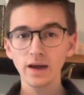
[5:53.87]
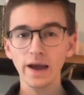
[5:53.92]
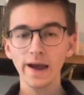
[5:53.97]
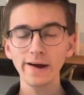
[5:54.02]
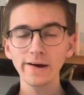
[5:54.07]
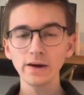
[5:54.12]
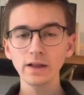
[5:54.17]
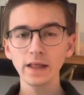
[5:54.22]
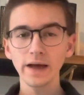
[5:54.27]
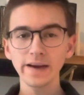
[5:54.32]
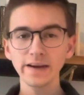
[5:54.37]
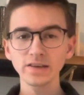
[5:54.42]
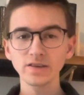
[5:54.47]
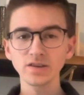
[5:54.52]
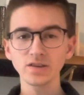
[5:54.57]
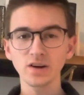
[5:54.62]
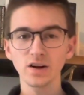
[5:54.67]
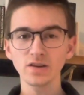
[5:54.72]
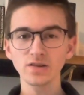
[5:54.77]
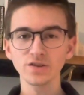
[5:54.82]
Heraclitus
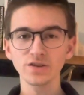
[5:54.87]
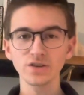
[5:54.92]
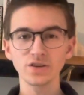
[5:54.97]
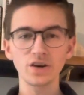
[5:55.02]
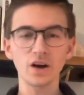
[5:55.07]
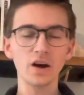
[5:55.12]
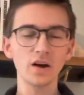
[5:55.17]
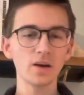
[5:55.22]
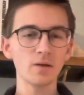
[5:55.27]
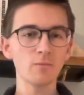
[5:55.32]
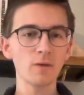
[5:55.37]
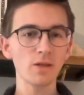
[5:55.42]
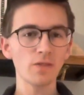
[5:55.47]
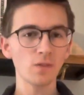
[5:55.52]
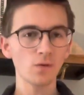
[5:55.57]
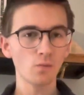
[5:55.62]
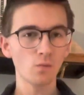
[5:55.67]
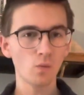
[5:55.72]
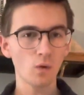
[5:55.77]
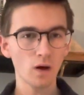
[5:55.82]
starts to talk about
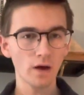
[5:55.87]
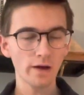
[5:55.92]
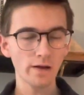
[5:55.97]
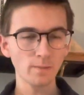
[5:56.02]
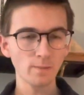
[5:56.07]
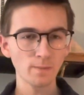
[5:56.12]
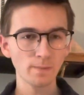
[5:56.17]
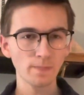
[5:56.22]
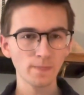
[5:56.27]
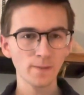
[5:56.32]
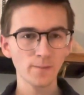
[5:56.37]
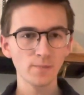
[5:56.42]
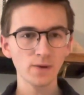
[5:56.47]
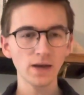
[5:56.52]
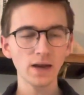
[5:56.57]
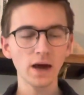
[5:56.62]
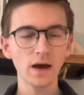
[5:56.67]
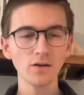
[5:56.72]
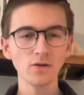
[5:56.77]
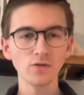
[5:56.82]
the one, but
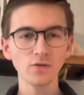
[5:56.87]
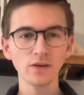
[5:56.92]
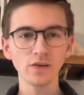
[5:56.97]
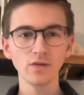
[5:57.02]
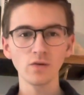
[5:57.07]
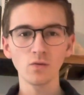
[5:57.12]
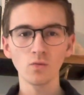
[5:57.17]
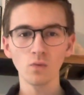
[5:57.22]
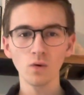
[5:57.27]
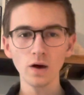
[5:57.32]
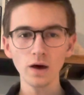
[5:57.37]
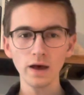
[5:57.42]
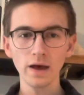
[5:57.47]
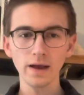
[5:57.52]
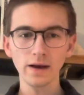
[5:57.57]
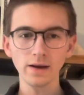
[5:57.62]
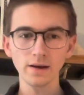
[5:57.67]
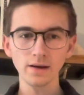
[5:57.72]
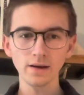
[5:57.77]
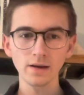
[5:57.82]
not only the
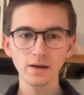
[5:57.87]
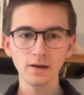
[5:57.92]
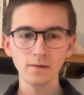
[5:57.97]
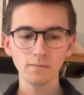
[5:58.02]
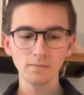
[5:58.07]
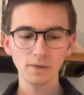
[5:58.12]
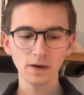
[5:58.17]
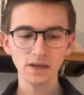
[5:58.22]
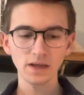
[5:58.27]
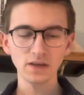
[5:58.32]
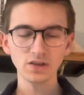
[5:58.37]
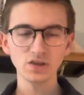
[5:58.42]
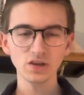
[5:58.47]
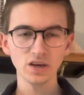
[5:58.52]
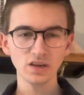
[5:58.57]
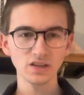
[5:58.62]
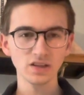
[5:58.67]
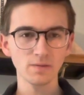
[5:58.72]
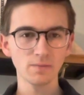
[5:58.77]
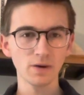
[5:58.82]
one, but he
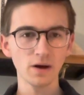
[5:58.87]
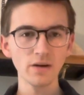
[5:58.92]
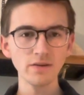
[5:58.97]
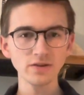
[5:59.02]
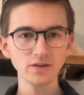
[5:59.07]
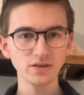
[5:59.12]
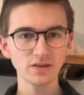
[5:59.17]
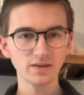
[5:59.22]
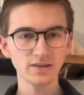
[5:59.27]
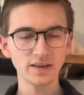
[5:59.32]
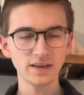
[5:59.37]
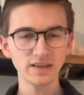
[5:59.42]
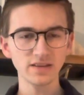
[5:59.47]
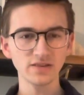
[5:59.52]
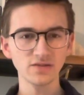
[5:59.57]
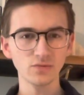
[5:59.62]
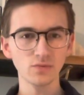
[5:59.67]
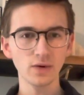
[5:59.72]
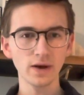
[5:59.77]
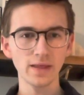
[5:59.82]
juxtaposes this
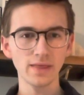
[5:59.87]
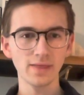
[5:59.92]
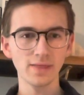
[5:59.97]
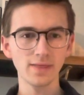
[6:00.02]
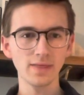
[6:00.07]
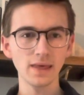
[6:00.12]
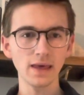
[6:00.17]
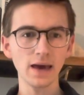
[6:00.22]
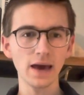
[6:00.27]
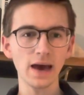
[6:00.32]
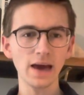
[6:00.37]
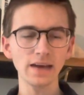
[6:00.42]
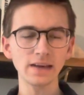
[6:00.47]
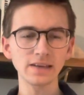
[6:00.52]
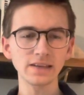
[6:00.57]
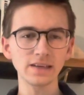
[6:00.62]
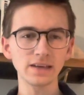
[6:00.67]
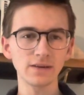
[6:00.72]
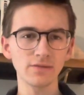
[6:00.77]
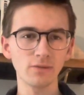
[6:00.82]
with the
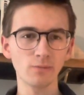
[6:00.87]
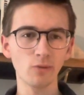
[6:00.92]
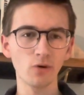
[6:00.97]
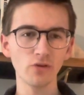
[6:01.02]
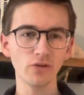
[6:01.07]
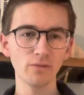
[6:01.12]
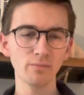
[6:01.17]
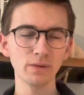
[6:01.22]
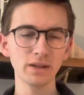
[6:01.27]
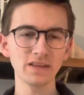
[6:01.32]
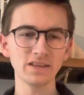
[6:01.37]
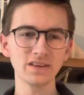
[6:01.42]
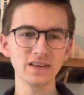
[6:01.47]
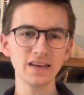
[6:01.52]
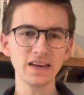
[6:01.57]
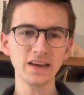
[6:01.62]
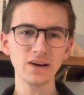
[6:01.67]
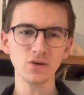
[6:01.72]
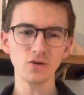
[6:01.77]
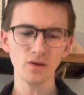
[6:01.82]
idea of a
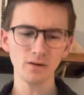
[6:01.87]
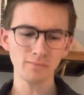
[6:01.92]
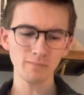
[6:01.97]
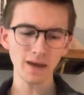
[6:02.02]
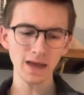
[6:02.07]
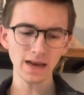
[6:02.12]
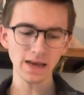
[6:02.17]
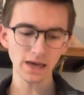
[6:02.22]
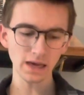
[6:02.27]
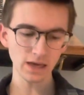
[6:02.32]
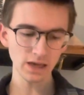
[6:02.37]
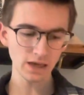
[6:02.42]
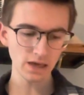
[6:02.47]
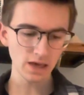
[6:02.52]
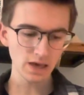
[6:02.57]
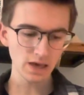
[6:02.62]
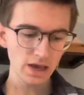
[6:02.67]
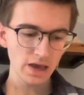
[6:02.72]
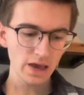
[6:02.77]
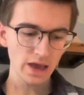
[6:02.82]
multiplicity or a many,
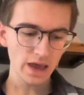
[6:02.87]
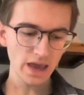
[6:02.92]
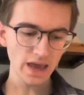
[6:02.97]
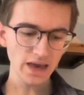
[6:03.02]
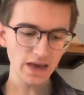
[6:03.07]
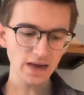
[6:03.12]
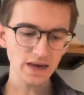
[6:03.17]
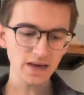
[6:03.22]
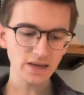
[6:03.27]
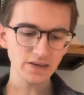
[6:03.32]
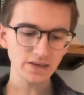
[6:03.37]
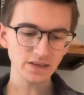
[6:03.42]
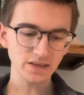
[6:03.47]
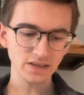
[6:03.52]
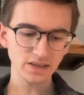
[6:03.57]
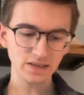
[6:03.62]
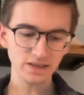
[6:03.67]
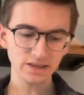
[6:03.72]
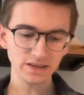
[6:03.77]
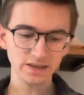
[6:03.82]
and
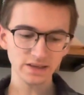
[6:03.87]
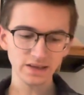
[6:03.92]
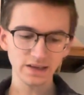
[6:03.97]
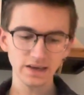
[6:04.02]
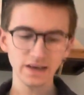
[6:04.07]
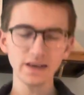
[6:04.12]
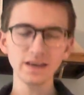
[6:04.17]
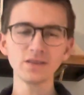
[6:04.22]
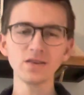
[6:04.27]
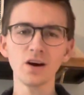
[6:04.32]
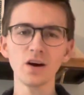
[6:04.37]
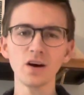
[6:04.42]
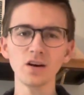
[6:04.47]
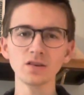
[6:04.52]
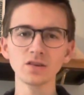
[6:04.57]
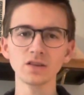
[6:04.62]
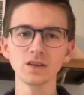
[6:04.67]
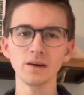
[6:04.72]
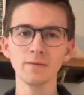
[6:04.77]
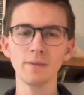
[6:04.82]
he
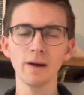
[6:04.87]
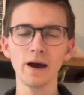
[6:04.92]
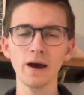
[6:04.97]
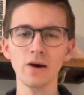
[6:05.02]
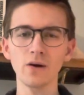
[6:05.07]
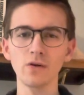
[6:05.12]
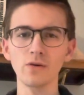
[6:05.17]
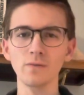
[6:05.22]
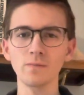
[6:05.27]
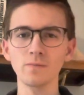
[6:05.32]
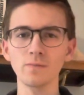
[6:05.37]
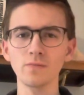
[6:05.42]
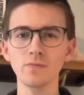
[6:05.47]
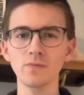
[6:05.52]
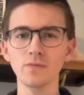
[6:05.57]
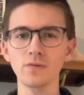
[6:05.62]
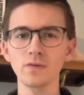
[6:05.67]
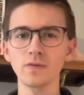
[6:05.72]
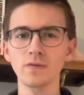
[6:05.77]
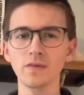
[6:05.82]
talks about
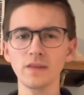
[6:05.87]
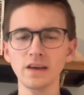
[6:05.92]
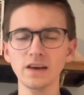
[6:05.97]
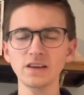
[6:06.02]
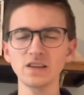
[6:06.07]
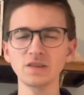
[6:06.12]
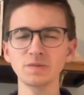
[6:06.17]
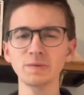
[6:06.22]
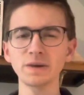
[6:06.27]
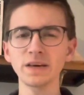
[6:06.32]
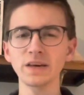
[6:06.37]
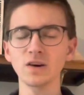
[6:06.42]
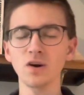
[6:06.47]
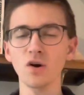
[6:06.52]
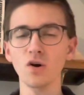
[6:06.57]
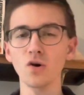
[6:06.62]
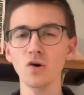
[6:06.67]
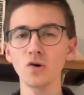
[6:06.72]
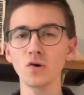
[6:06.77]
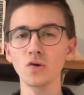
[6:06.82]
things being
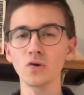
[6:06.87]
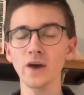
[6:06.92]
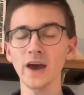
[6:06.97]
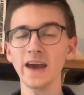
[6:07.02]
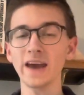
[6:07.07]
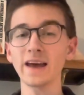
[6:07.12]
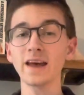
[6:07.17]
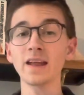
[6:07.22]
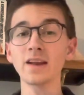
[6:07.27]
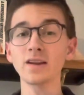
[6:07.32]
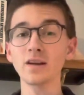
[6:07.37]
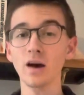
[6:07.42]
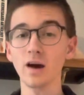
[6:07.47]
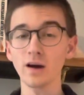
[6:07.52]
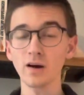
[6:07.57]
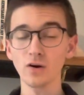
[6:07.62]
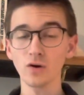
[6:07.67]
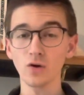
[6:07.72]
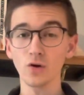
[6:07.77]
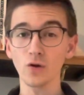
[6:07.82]
whole and
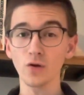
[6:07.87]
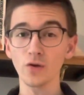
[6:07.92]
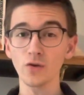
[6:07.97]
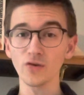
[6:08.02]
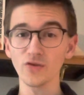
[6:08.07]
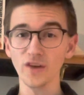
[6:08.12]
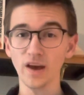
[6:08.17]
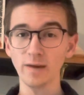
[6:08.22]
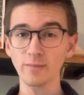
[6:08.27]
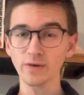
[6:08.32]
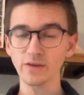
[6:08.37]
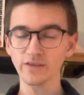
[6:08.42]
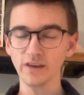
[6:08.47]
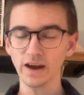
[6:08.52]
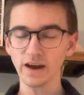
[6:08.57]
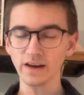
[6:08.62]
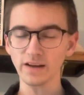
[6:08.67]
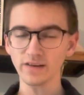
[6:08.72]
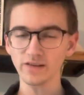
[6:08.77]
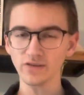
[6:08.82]
not whole
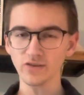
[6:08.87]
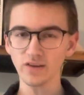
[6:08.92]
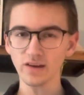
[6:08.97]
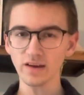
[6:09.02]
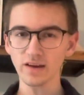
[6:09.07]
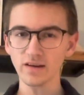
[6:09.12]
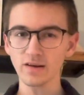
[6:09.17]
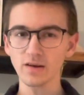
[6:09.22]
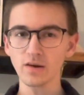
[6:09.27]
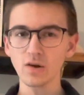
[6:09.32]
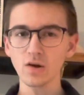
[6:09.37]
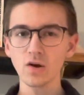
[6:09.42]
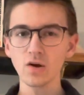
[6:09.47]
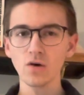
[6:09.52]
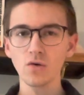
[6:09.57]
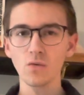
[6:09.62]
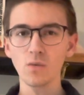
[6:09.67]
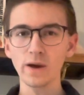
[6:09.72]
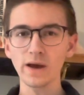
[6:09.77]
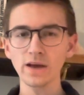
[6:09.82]
simultaneously,
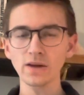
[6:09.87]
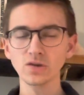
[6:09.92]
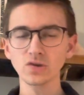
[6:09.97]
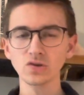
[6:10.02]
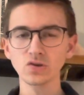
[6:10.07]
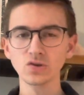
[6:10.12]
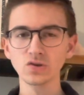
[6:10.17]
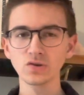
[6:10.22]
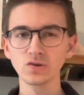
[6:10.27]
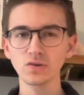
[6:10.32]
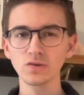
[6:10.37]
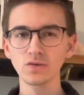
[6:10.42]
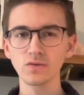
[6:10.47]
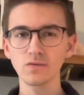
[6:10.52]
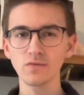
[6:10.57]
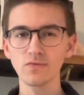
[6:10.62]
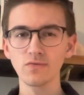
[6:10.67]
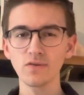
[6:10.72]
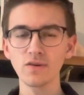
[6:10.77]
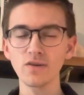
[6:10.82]
which
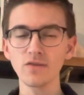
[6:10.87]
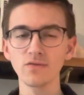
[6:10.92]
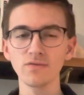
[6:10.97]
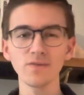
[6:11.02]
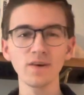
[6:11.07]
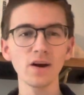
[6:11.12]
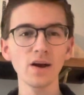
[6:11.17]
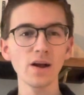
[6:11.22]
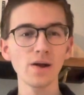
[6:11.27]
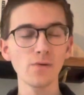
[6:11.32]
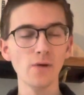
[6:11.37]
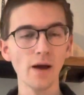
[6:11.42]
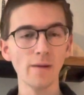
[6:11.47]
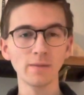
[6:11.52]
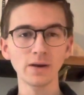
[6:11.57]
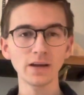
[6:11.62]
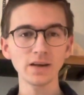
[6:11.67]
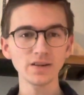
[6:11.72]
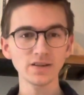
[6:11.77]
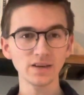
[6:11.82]
feels very
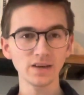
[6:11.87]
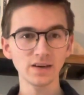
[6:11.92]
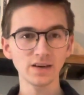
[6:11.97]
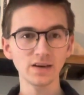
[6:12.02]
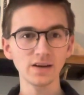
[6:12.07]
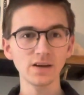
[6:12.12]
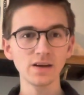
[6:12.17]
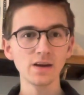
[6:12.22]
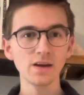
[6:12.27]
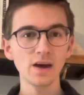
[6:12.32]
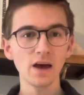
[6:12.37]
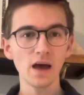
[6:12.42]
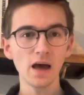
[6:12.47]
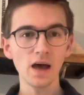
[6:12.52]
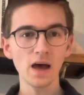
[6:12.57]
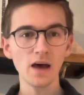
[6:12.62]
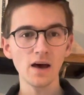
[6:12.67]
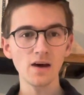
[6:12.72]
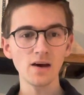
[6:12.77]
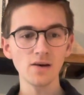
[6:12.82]
reminiscent
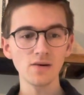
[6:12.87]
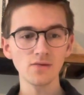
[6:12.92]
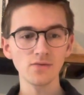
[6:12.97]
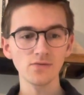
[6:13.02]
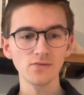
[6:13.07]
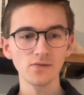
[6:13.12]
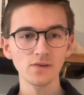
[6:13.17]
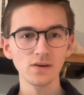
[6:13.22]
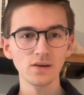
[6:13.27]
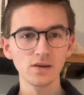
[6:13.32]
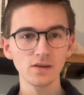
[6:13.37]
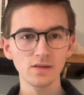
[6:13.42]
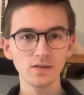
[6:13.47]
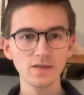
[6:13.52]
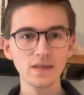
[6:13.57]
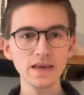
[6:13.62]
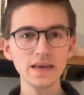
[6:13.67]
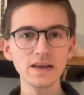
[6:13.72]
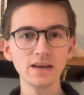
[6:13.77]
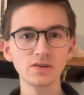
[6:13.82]
of
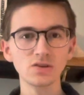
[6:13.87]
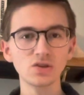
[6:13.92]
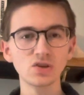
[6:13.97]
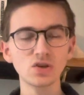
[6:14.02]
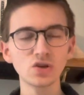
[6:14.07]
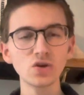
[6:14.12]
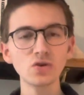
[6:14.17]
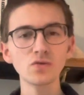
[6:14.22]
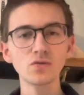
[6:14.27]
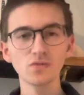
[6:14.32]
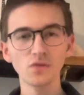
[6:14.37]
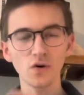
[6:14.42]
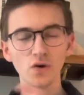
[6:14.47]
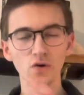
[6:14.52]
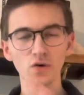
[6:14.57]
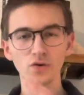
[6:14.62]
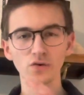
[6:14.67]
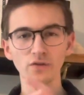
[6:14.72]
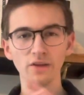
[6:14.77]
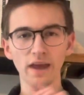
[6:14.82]
the
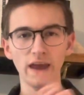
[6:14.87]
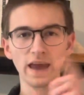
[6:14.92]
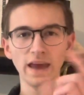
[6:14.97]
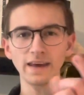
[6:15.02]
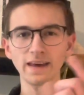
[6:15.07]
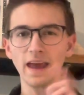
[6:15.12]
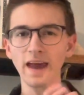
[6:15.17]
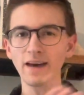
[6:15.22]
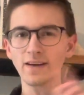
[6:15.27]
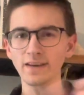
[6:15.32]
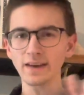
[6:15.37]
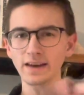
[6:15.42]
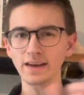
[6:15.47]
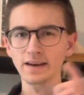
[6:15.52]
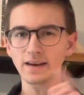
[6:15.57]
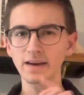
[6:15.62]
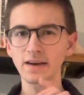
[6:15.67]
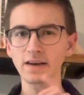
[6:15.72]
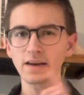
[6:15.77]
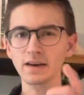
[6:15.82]
twofold
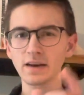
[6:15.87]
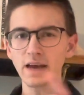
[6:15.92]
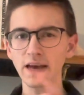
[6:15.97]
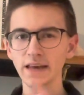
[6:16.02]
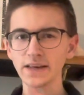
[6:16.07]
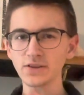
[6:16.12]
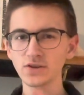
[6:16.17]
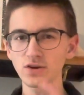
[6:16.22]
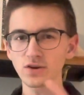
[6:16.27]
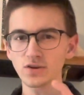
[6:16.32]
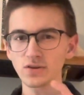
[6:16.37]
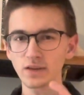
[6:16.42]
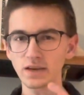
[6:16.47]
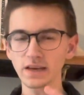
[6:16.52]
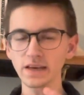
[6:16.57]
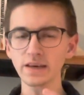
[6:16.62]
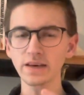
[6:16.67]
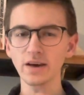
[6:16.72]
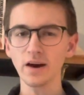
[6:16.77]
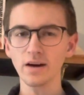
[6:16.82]
Hegelian nature that
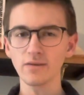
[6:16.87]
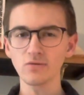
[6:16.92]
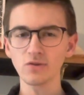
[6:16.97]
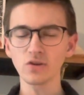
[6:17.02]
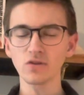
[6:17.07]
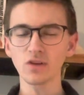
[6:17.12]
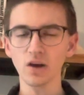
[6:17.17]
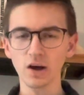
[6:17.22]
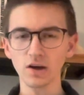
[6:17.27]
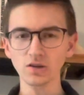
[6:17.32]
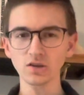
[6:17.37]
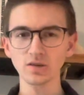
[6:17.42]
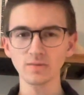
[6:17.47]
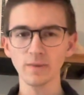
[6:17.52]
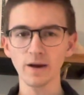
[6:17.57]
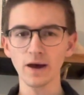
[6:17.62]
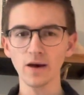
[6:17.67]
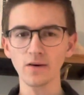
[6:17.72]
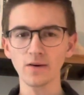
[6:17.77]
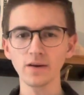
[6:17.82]
he often talks
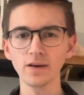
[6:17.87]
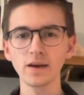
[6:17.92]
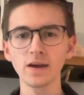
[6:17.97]
about.